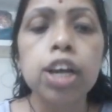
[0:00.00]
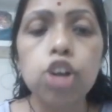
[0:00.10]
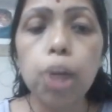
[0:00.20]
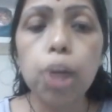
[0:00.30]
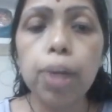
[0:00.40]

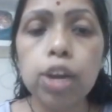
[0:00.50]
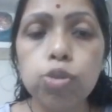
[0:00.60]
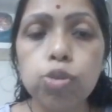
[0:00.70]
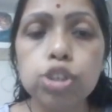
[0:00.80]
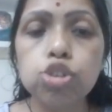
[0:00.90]
normally
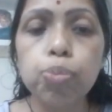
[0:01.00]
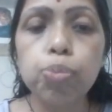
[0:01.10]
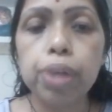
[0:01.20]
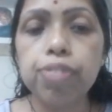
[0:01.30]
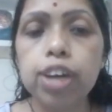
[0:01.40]
we used to
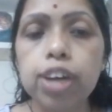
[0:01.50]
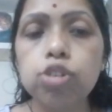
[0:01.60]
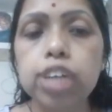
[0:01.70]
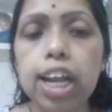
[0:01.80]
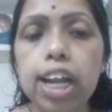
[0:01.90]
prefer to
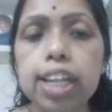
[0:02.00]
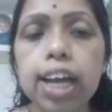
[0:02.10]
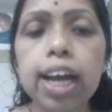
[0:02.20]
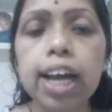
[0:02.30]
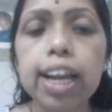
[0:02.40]
tell
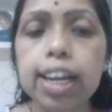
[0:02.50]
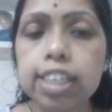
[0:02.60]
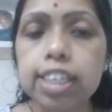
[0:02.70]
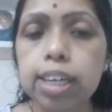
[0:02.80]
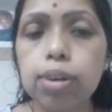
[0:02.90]
the
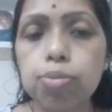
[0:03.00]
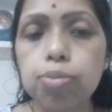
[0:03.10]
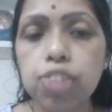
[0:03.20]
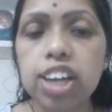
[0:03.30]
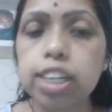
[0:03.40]
electric
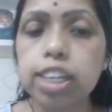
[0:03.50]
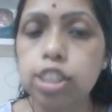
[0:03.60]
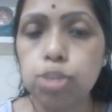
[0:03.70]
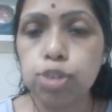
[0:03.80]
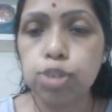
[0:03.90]
field
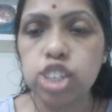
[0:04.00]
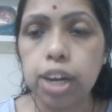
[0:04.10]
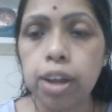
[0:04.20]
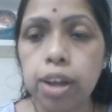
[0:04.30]
distribution.